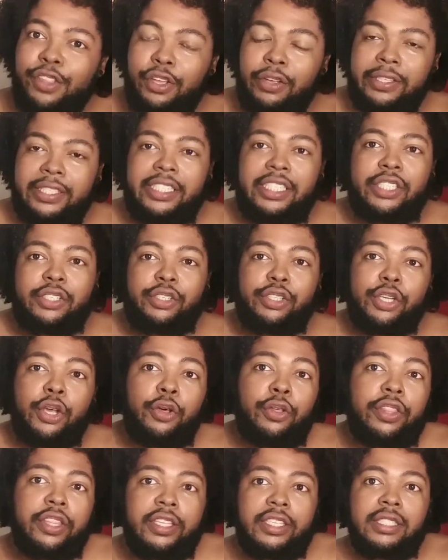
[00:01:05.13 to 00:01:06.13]
for those that don't
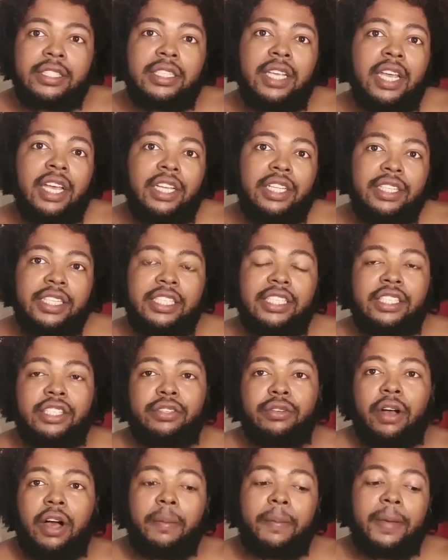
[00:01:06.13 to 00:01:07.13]
know this, this
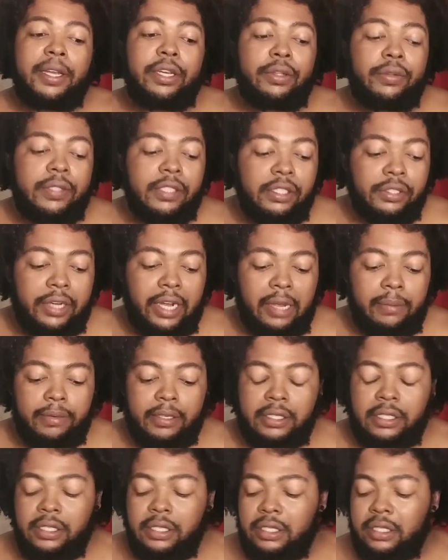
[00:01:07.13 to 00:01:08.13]
is to all my new
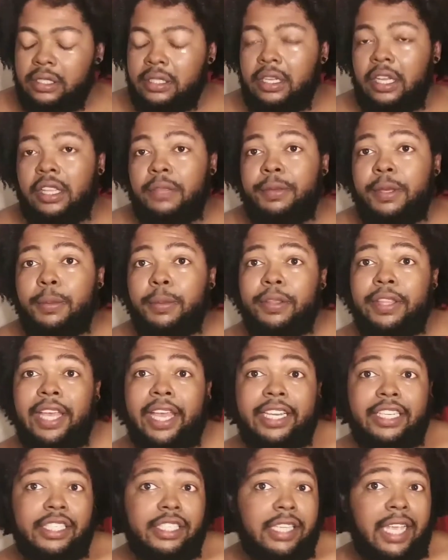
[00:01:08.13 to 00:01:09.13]
subscribers and this is all the people
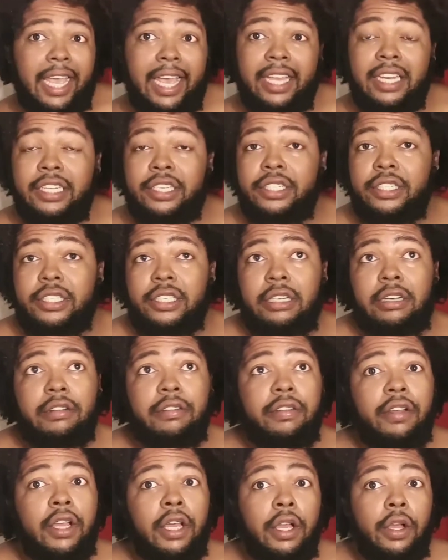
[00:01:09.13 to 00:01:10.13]
that just added
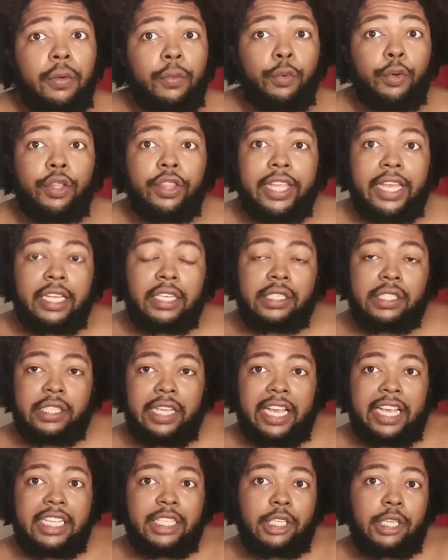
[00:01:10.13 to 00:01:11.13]
yourself, well that
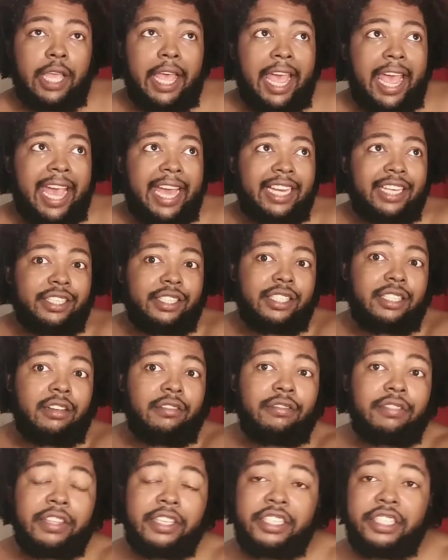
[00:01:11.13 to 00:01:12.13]
has added
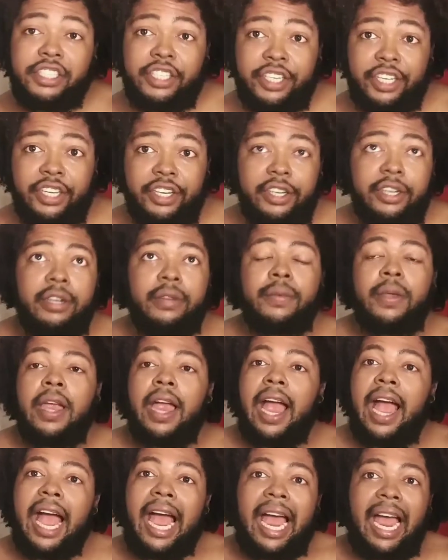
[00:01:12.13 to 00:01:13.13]
yourself this year.
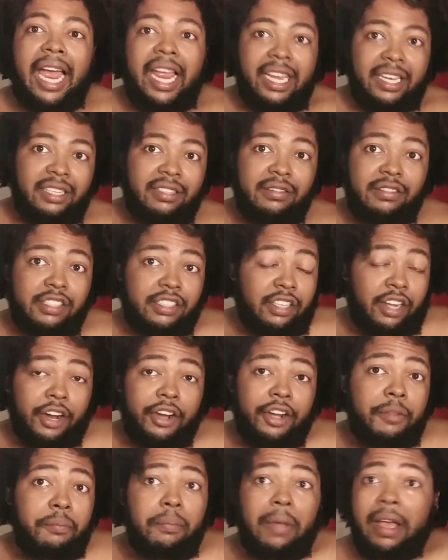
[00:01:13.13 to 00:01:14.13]
I
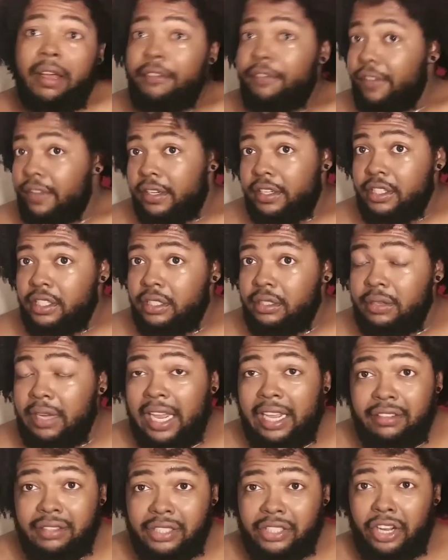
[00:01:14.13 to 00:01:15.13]
started my fitness,
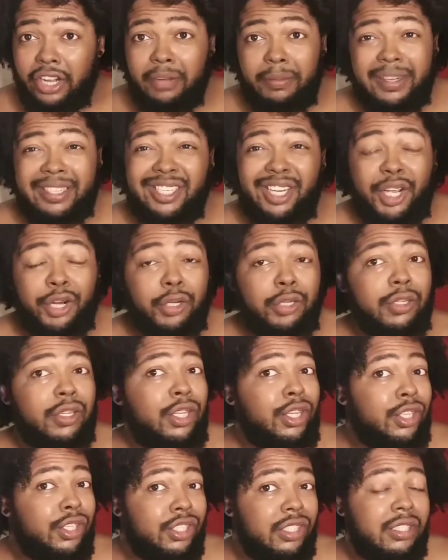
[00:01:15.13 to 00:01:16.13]
I started my channel
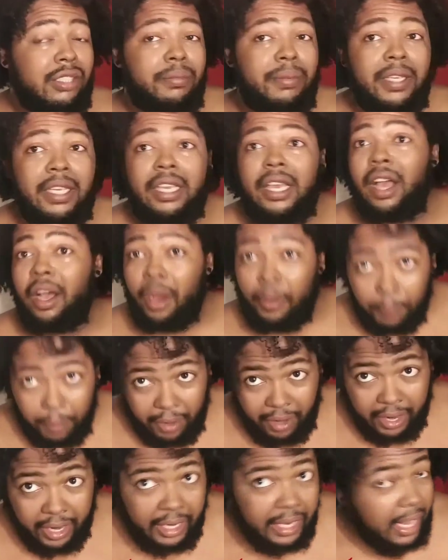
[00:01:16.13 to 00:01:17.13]
to be
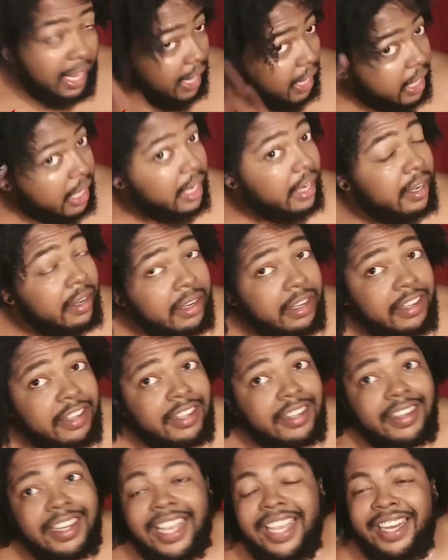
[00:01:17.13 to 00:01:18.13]
part hair
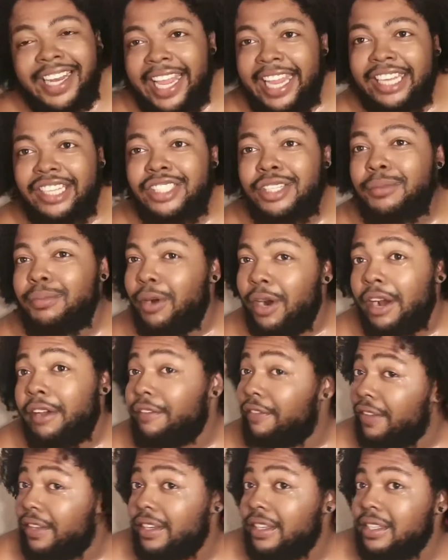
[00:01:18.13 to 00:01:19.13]
and actually
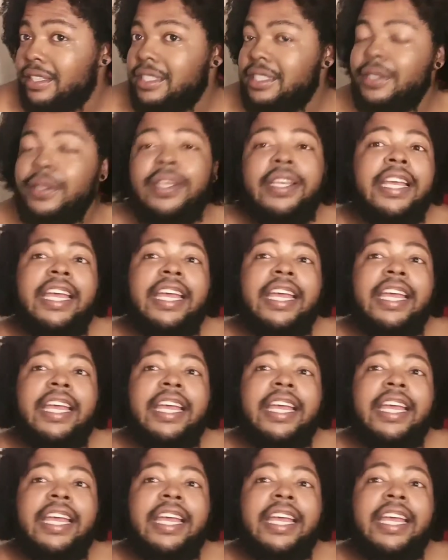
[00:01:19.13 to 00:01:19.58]
part fitness.